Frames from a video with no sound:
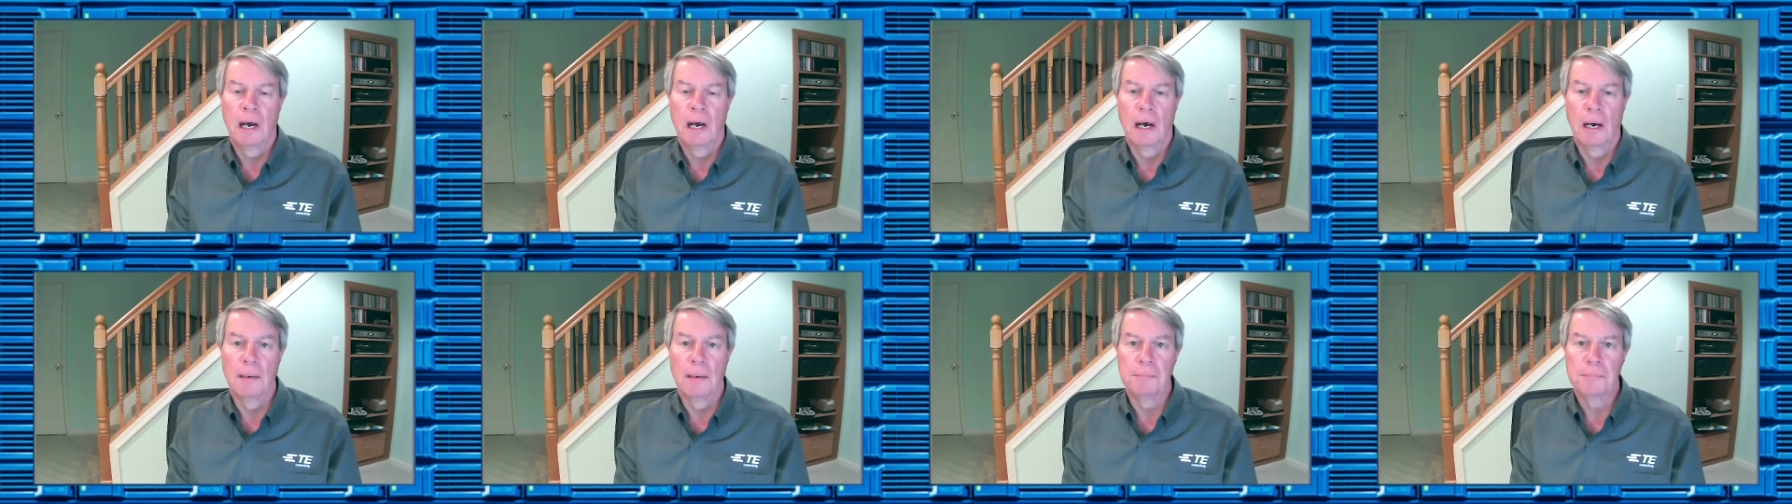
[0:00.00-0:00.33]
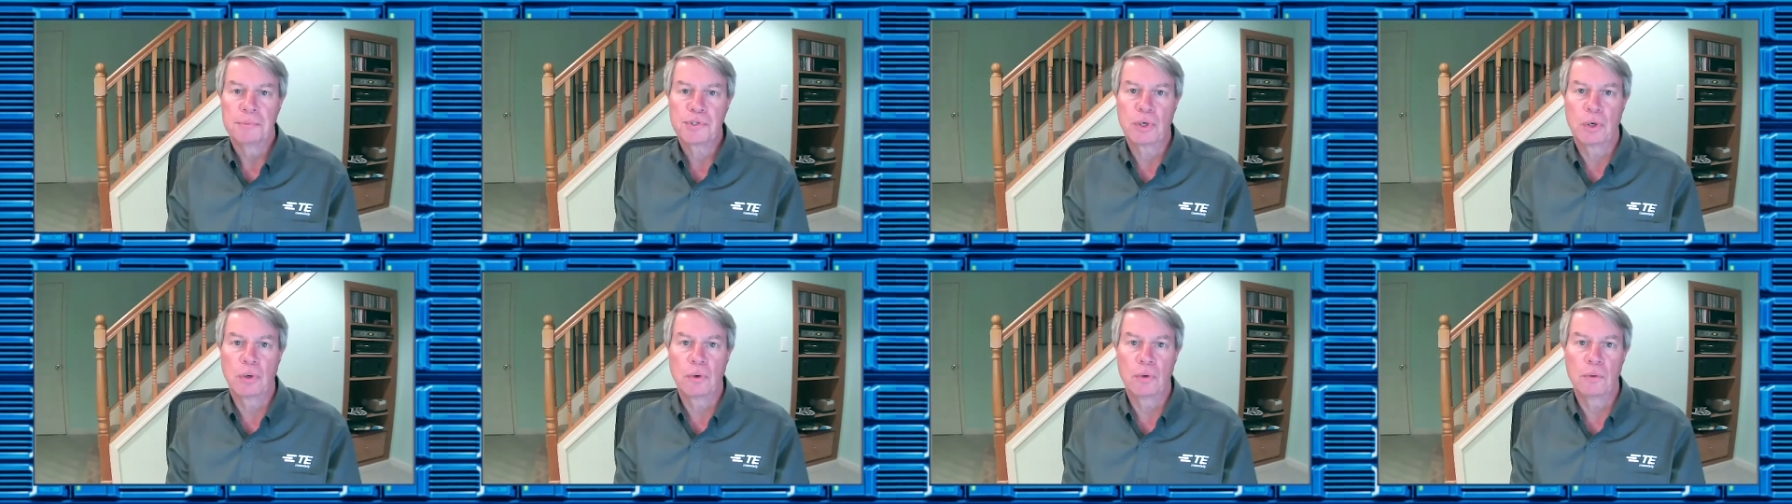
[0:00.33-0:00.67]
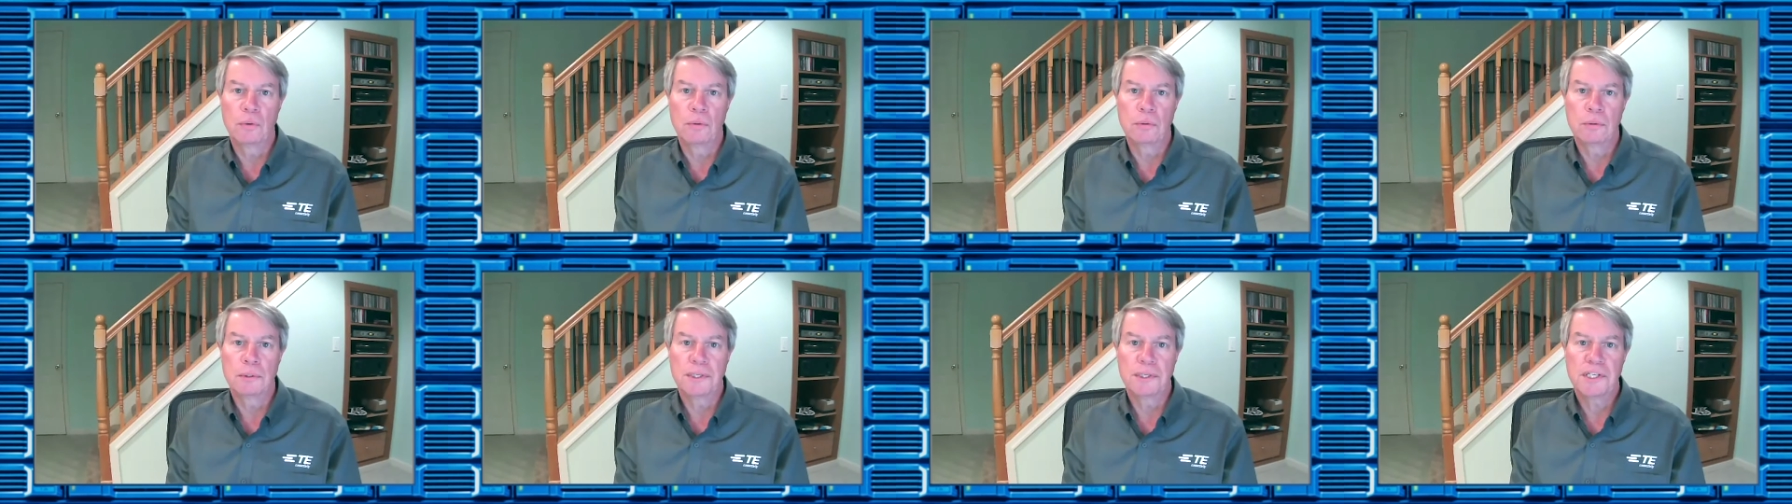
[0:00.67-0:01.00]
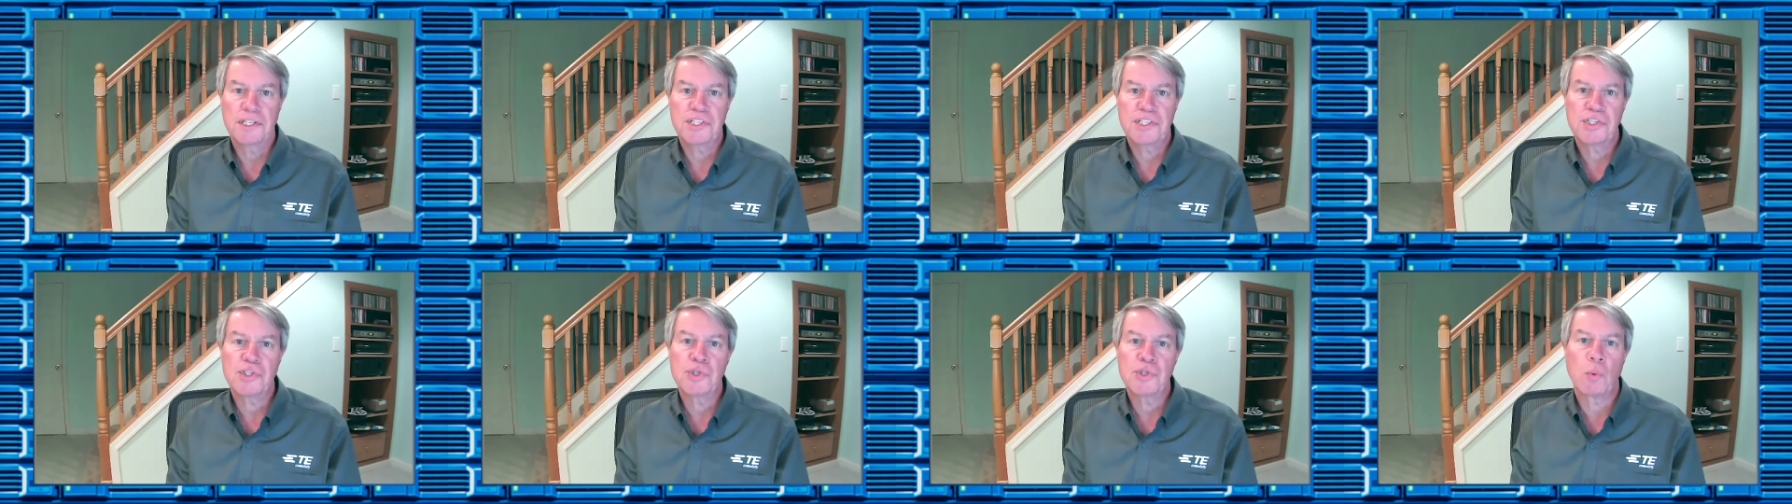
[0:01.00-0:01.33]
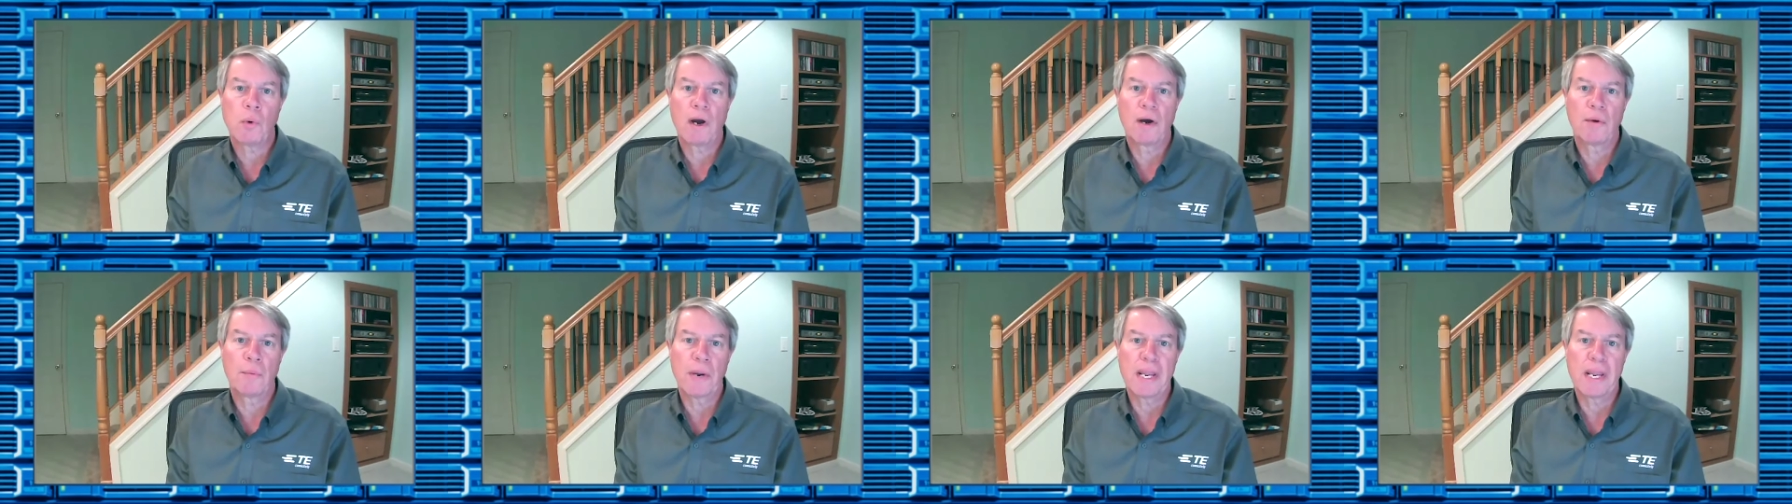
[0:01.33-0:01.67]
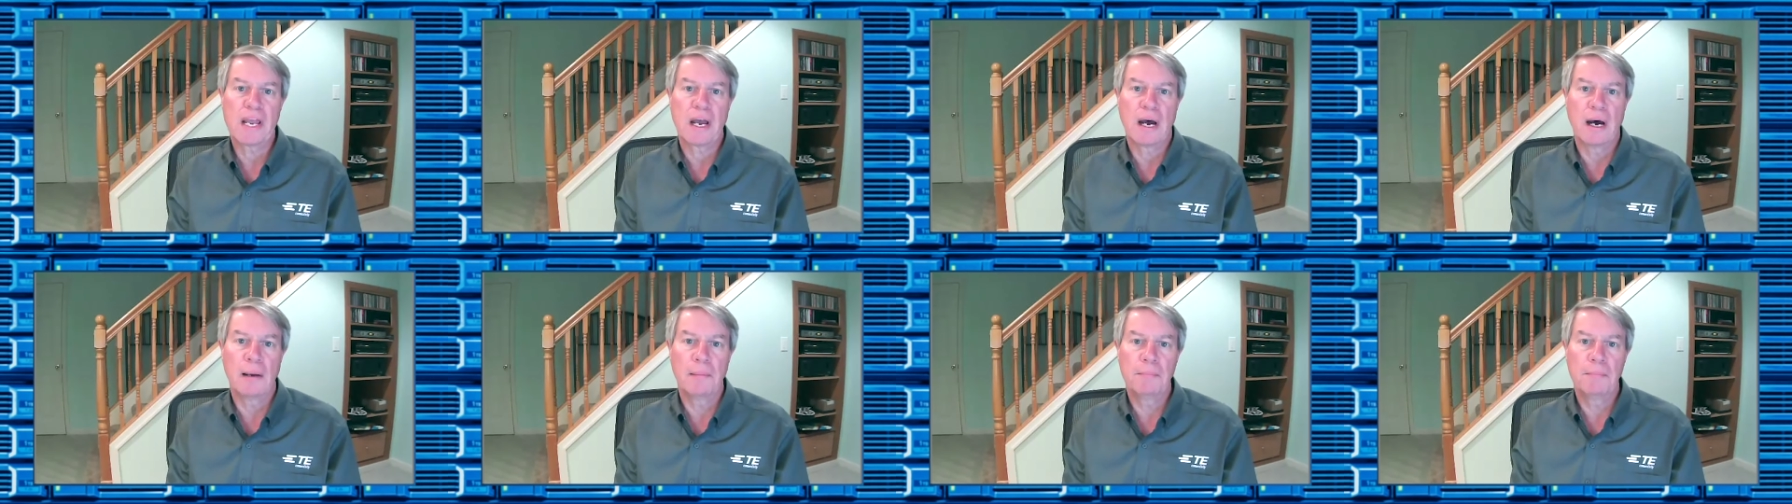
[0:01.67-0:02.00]
Um, so this is where
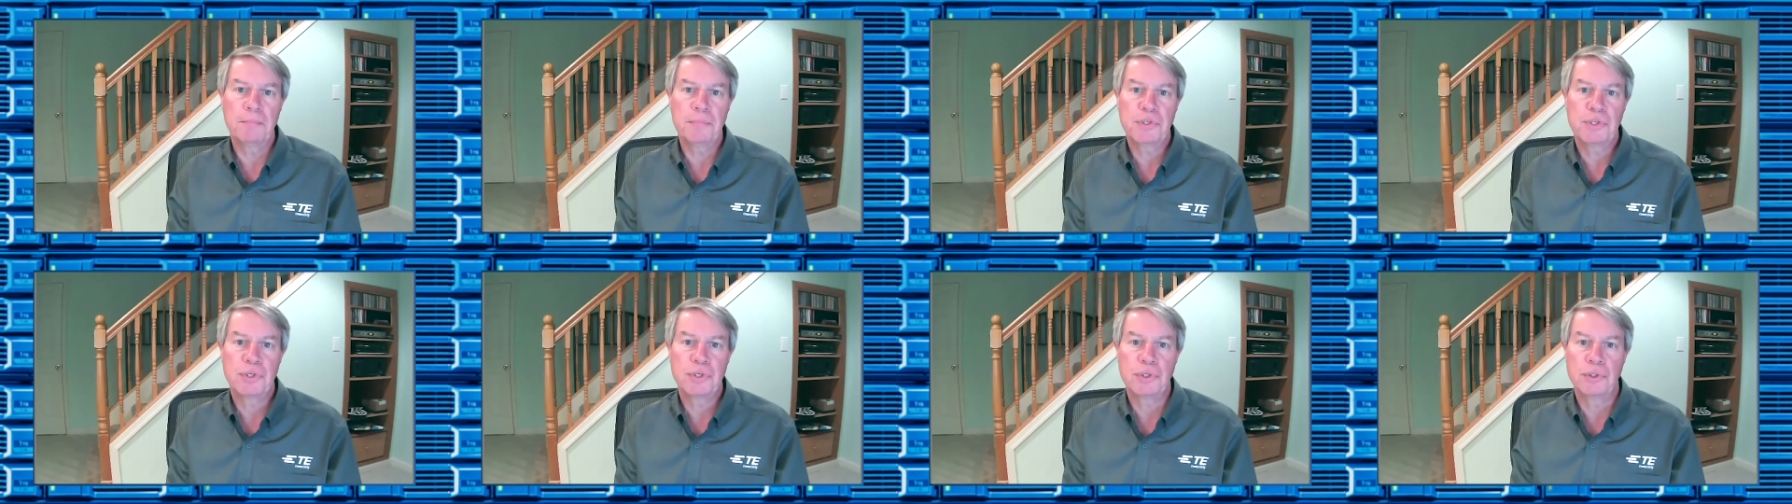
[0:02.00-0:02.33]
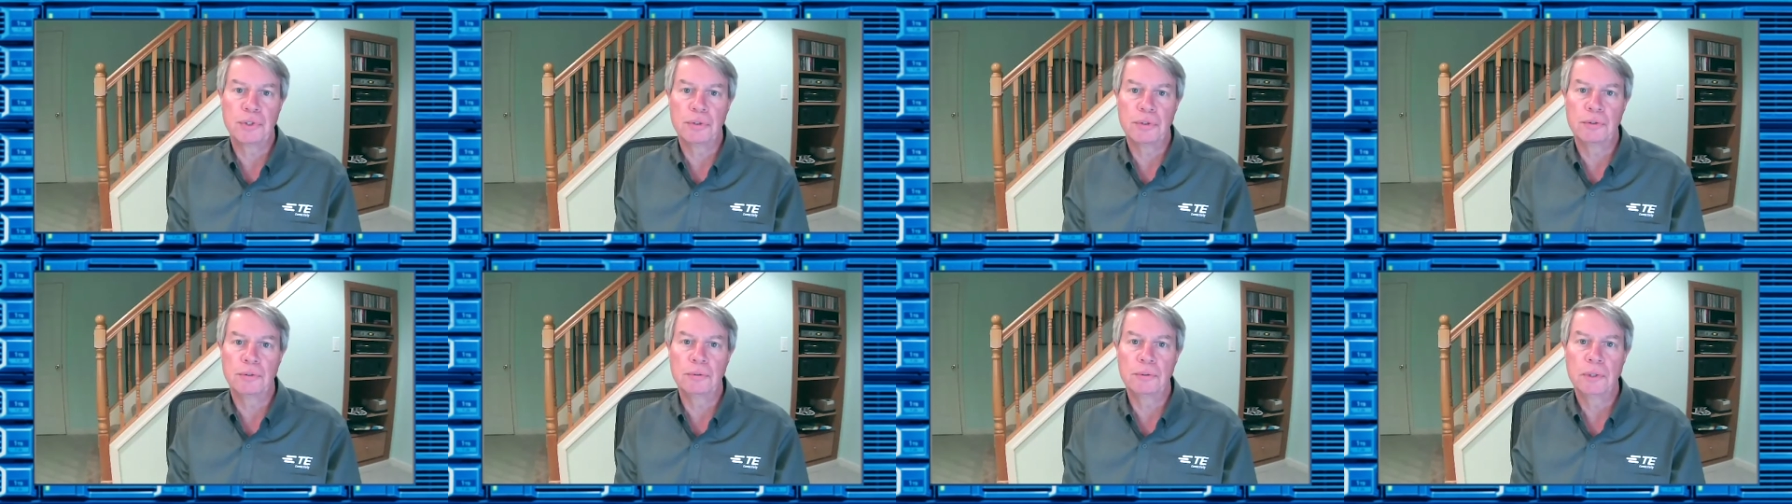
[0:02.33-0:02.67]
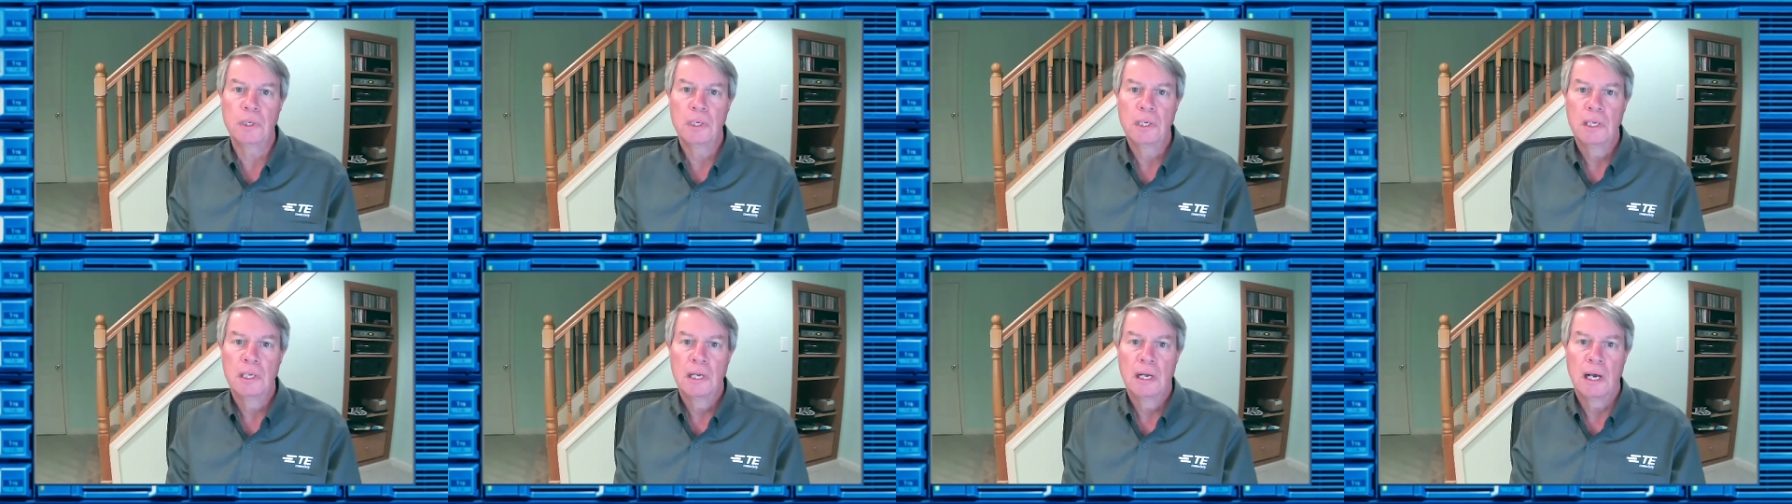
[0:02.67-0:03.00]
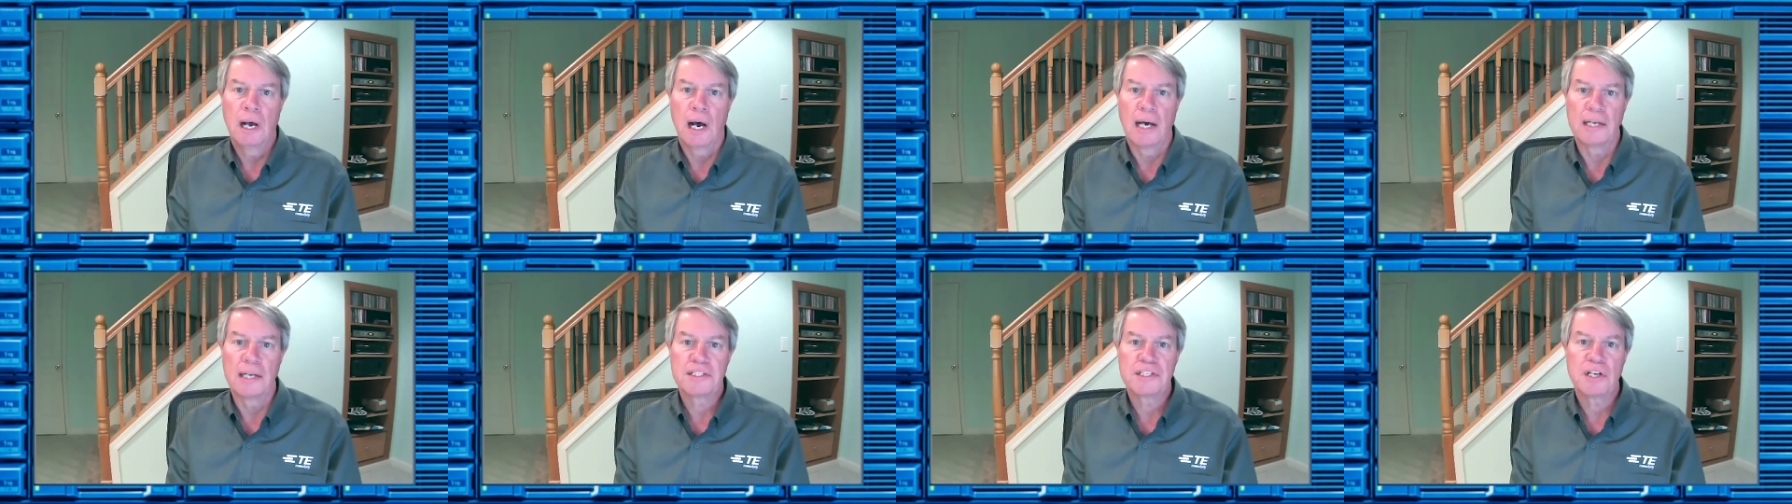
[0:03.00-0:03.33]
we come to uh,